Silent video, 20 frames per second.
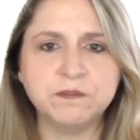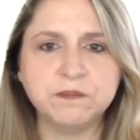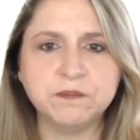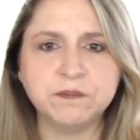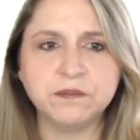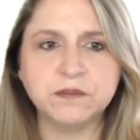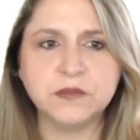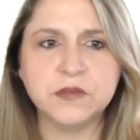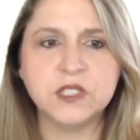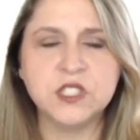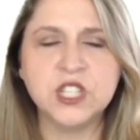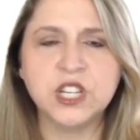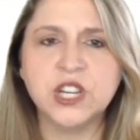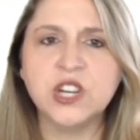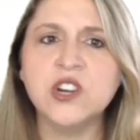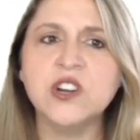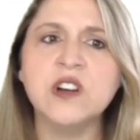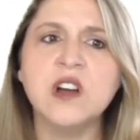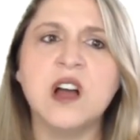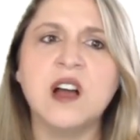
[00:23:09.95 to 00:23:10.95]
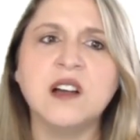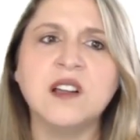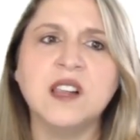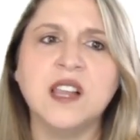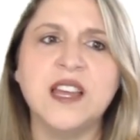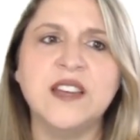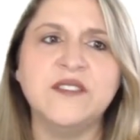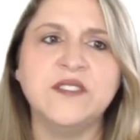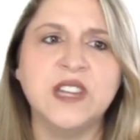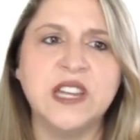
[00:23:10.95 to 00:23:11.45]
Secure Enclave
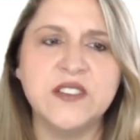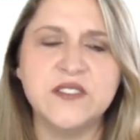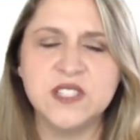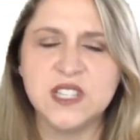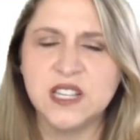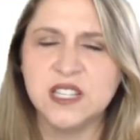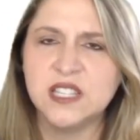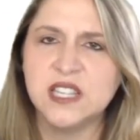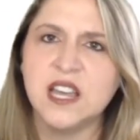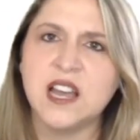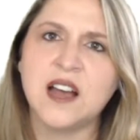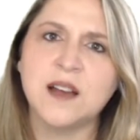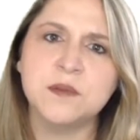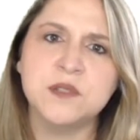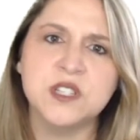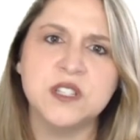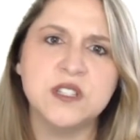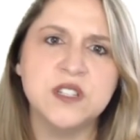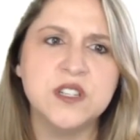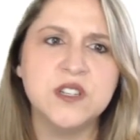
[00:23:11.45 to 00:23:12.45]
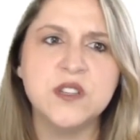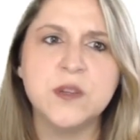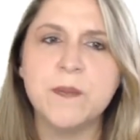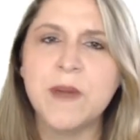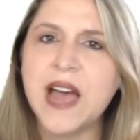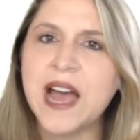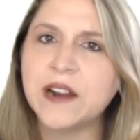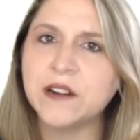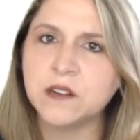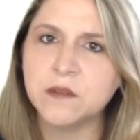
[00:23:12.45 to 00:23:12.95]
gives us the option to do the
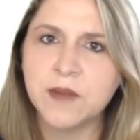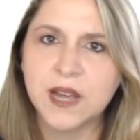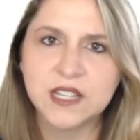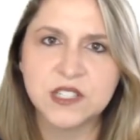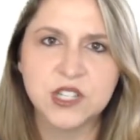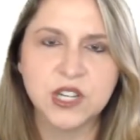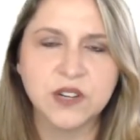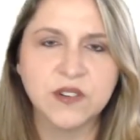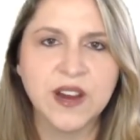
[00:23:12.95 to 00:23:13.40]
pattern matching, right?